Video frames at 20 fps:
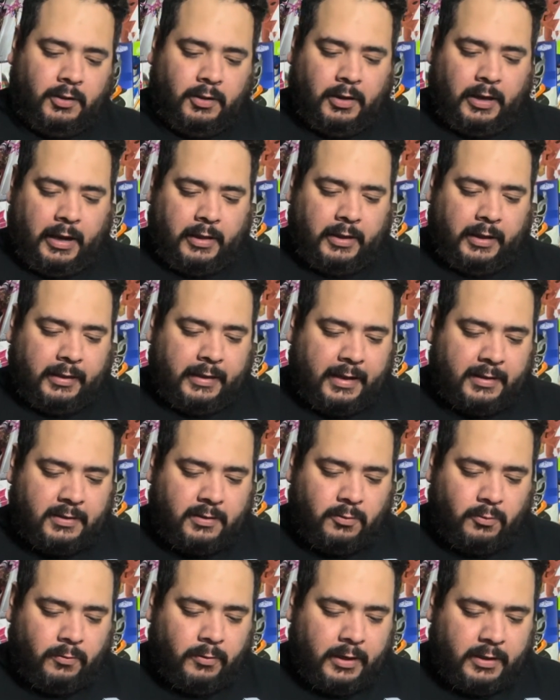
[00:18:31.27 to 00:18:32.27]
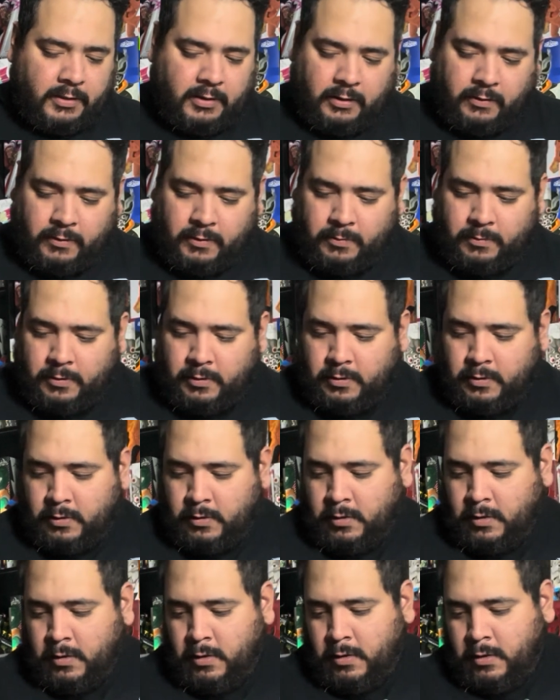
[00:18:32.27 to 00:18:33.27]
Okay, I think that's the rest of them.
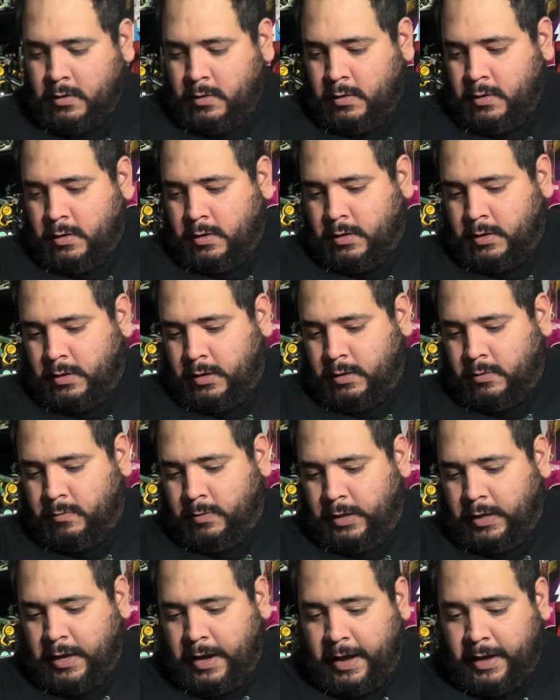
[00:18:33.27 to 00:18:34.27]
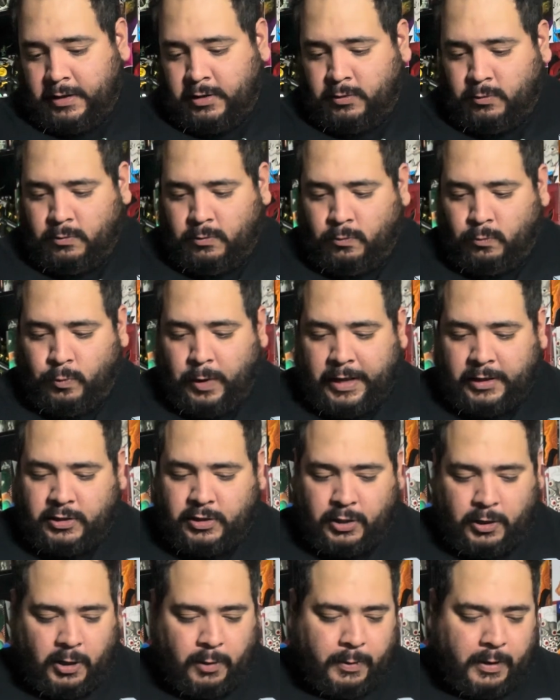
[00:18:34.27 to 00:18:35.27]
And we got Red
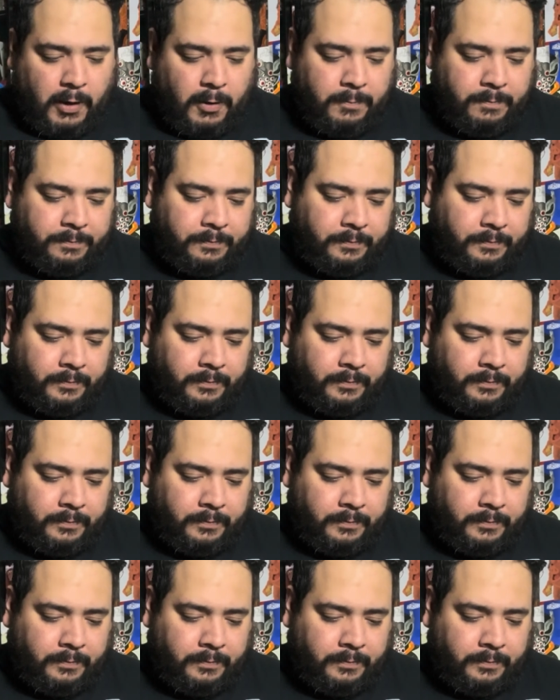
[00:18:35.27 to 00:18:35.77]
Turbo,